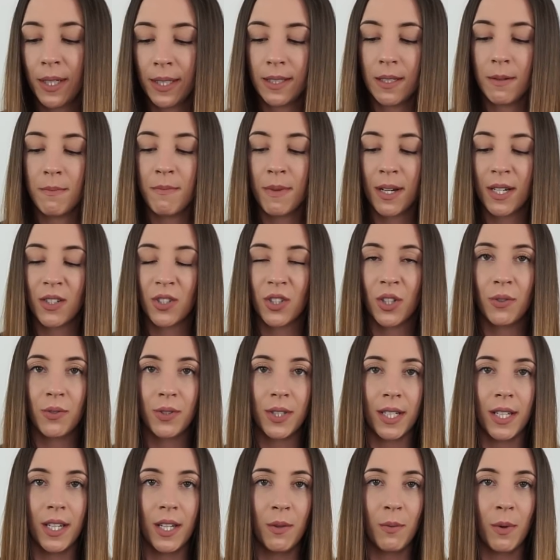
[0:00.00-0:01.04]
like to mix
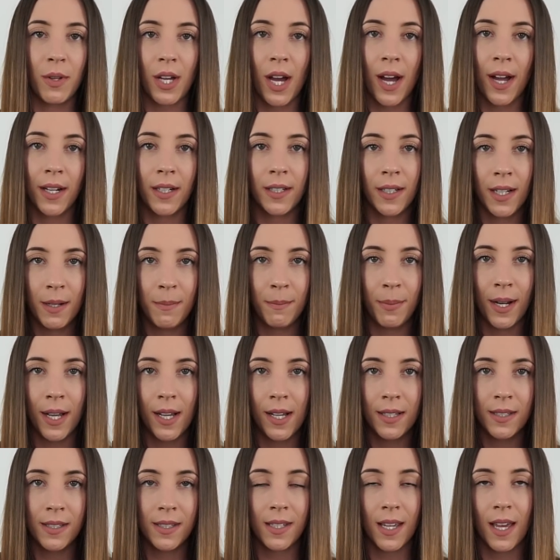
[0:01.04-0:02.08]
those in with higher end
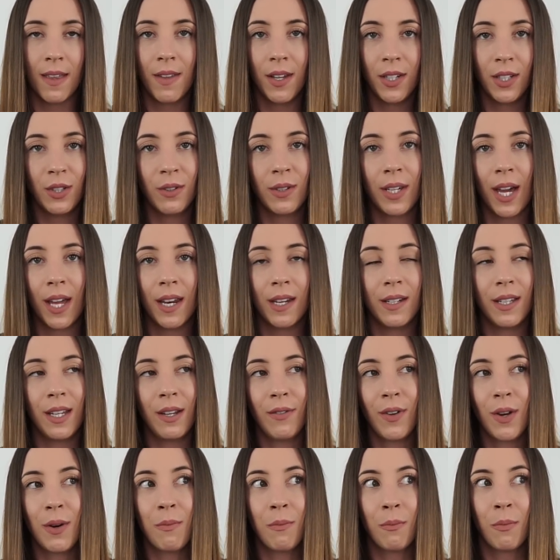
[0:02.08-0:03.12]
brands, and then you get
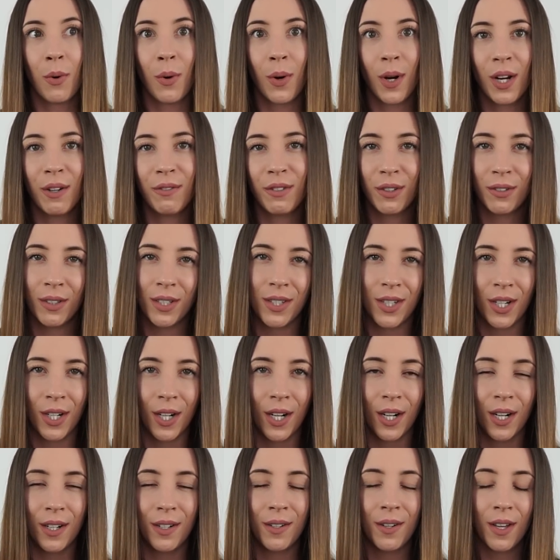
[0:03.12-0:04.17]
even more of a
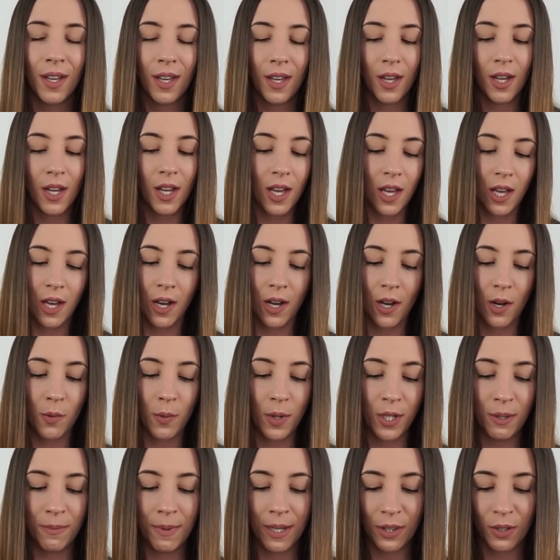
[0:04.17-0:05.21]
return
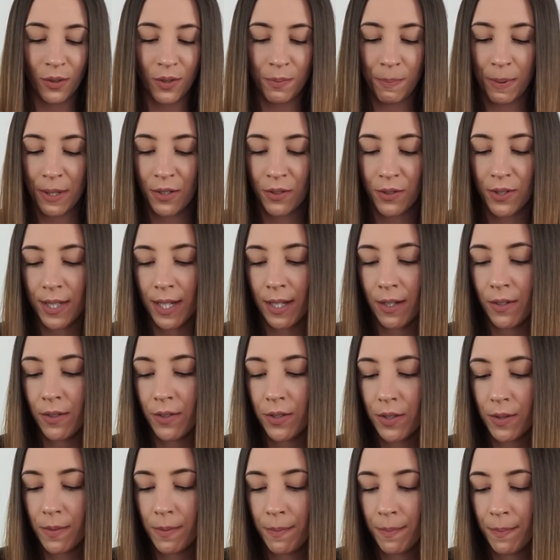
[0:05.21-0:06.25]
when you make those bundle
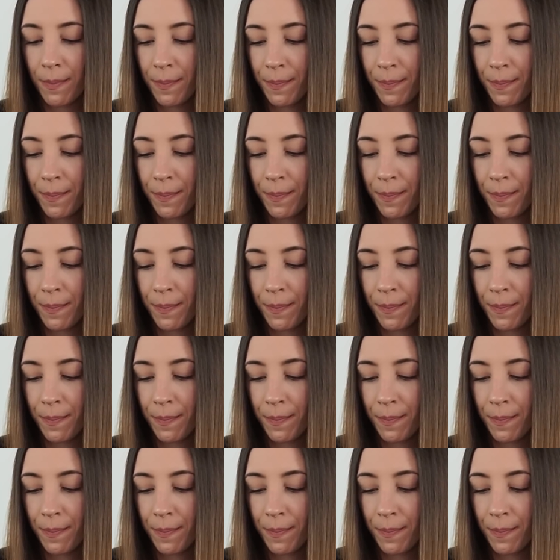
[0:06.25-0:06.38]
sales.